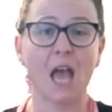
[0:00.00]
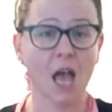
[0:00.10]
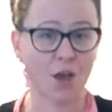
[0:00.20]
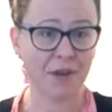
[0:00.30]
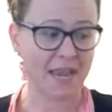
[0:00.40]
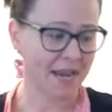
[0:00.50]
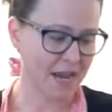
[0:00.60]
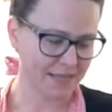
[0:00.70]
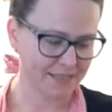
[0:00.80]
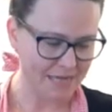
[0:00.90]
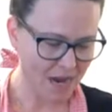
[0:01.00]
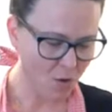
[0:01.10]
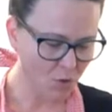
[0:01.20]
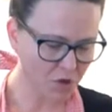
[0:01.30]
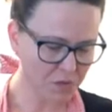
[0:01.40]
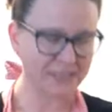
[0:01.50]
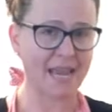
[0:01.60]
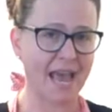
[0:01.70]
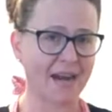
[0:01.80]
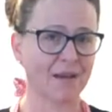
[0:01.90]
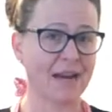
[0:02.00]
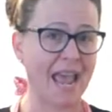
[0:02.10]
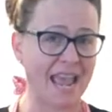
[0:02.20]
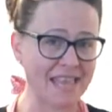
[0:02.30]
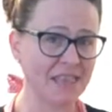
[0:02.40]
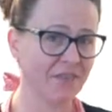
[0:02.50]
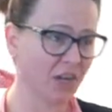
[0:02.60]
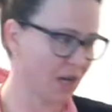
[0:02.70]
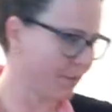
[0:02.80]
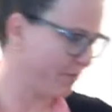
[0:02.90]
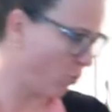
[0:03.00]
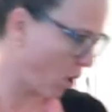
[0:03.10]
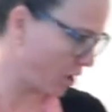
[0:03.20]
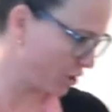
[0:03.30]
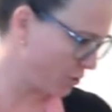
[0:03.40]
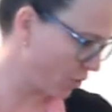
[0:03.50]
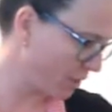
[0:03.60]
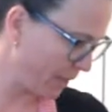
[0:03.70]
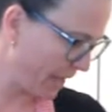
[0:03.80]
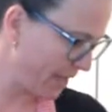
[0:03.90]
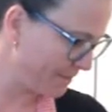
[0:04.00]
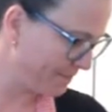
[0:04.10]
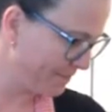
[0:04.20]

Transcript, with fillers: Okay guys, now we're going to add 1/8 cup of water to our pan.